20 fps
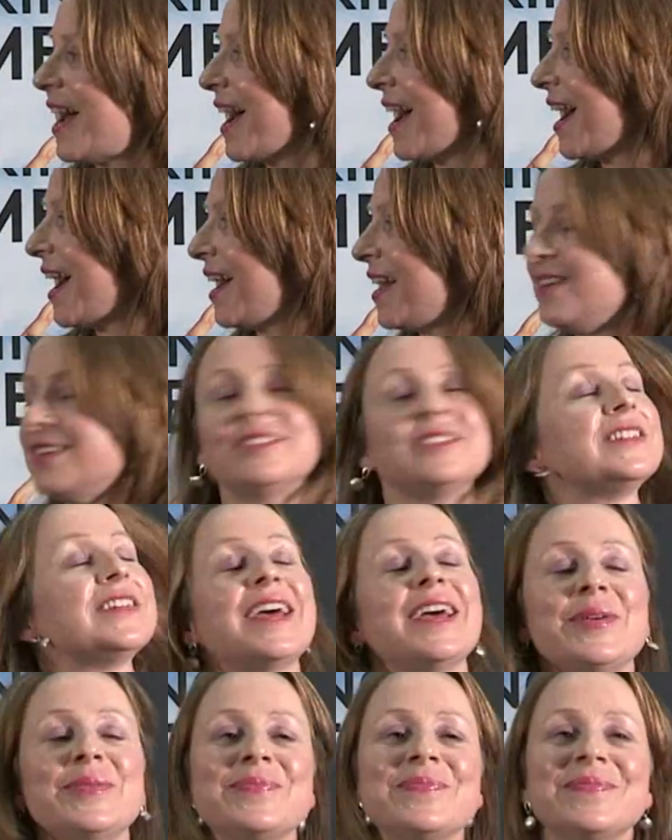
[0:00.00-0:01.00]

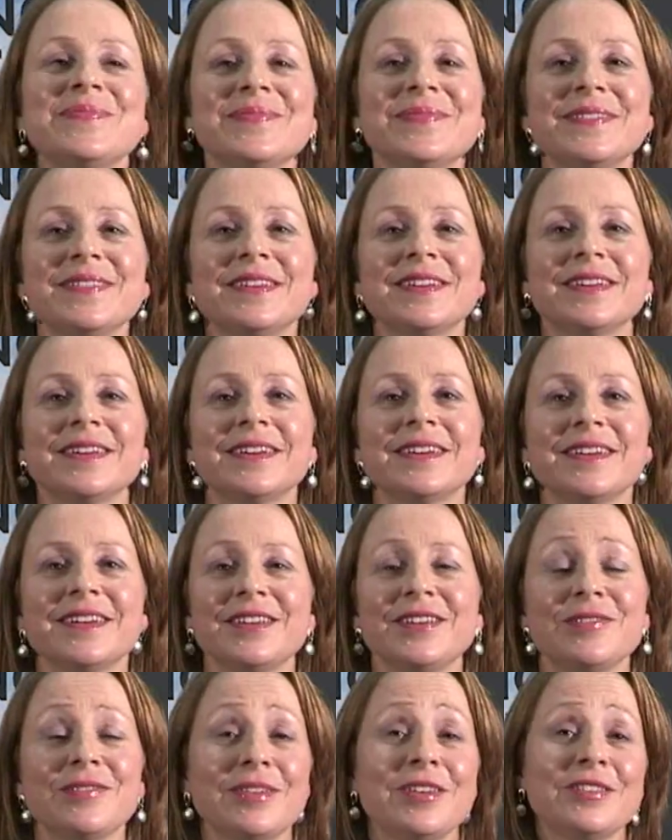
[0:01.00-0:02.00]
And
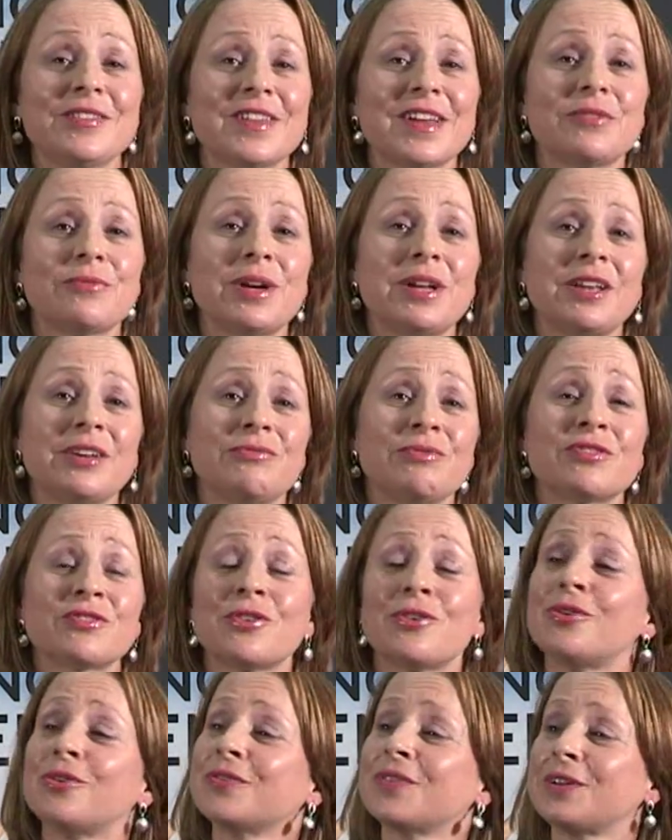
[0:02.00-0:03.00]
he said, well, I was
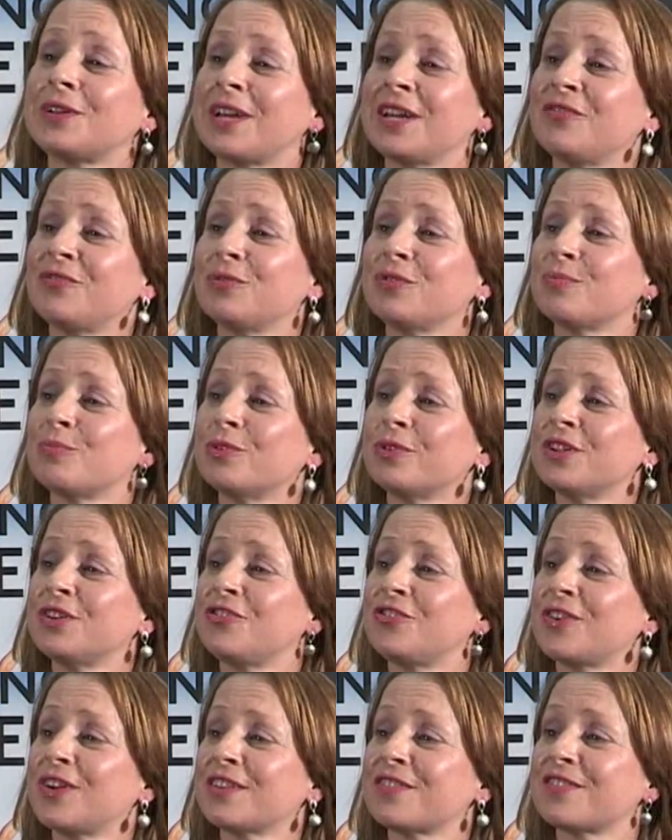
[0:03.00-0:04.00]
taught that life was more
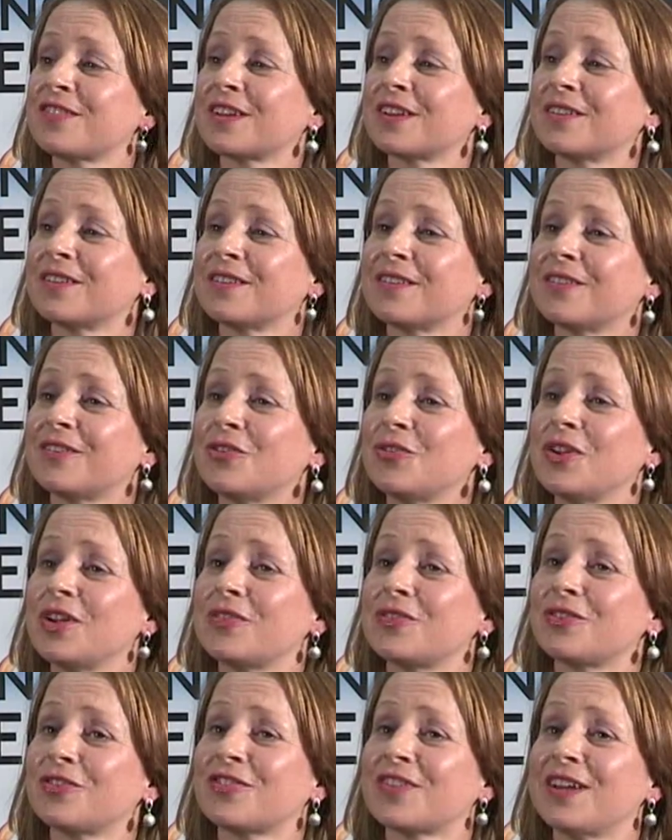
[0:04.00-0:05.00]
interesting on the
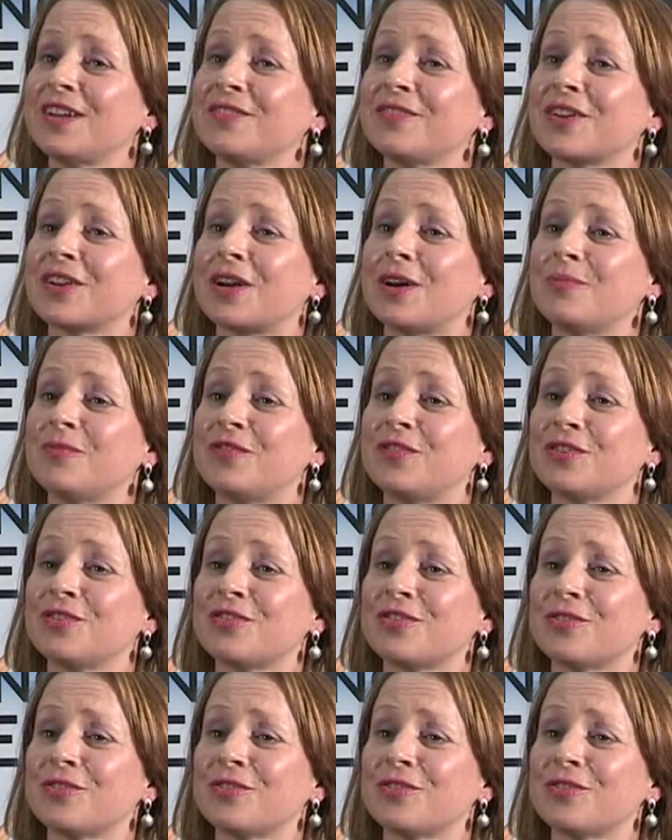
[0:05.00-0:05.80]
other side of the comfort